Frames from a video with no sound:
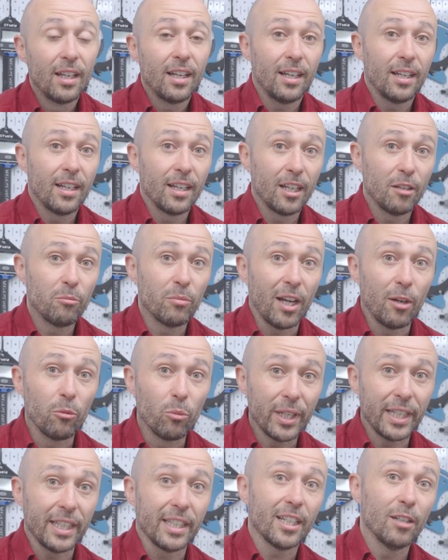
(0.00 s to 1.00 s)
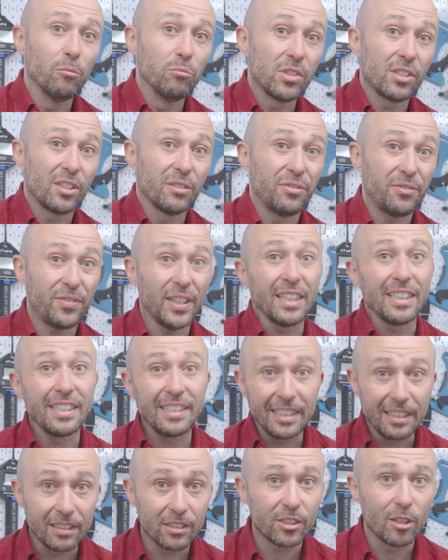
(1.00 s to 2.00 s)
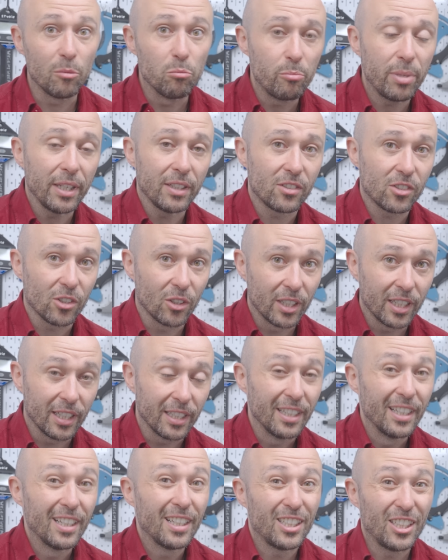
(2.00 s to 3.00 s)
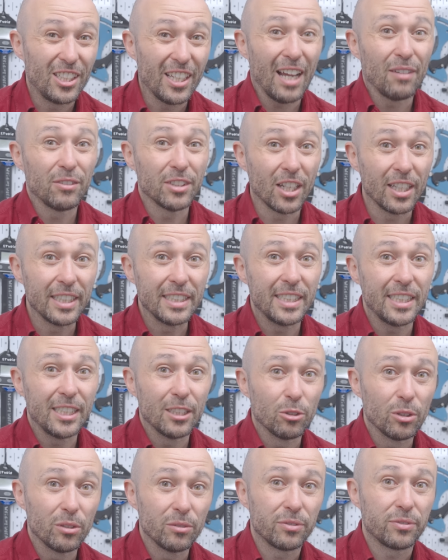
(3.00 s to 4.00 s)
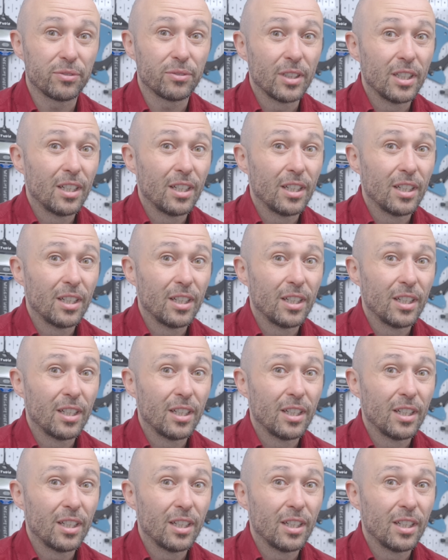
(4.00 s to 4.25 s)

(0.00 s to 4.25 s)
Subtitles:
And when it comes to fixing some bits on it, you have an idea of